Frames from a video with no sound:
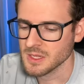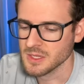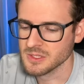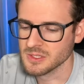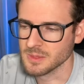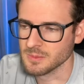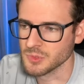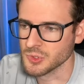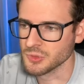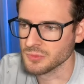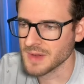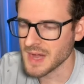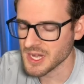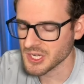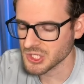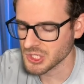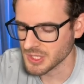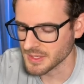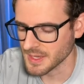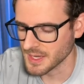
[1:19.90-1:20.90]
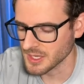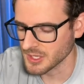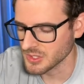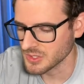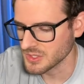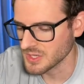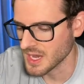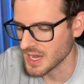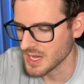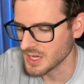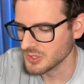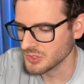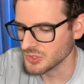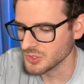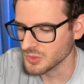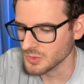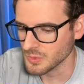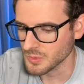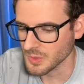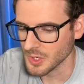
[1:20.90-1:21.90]
some direction that it could take
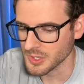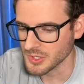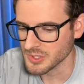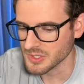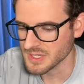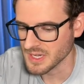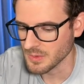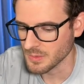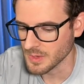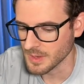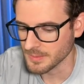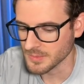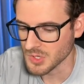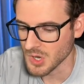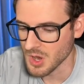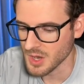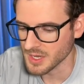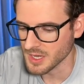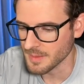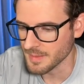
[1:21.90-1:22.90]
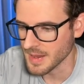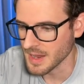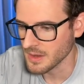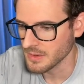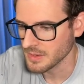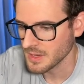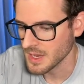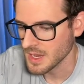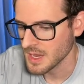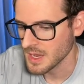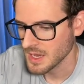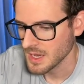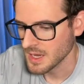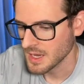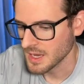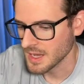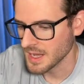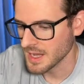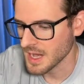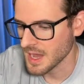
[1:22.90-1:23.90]
to understand what I'm talking about.
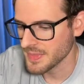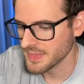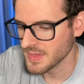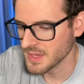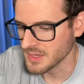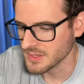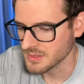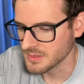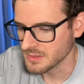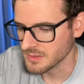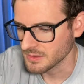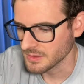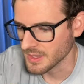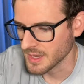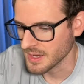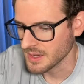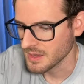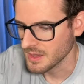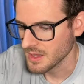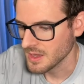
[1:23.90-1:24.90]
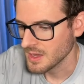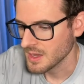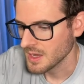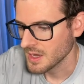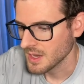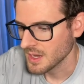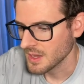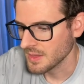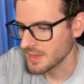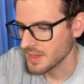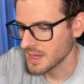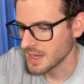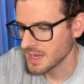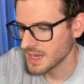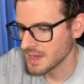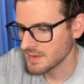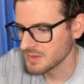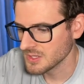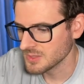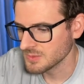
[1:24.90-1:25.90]
And I got this. Okay. And then I
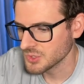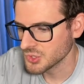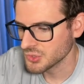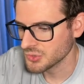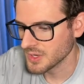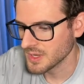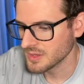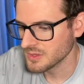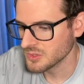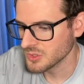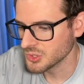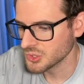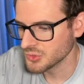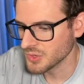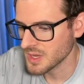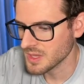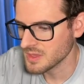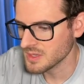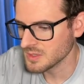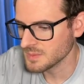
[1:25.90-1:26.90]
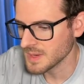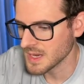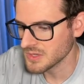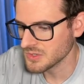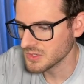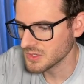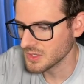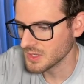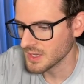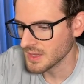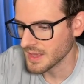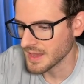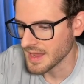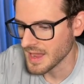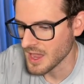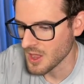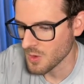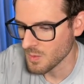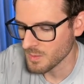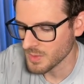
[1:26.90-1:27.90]
gave it some strength. So strength is basically like
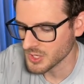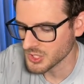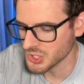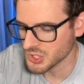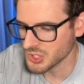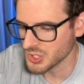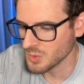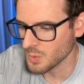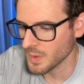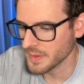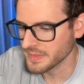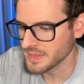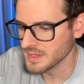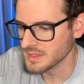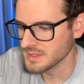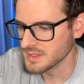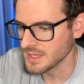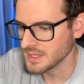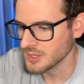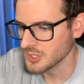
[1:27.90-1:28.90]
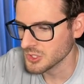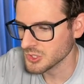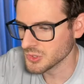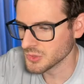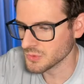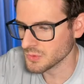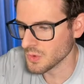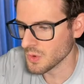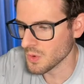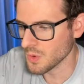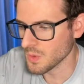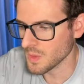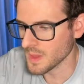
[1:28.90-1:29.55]
how much do you want this thing to scroll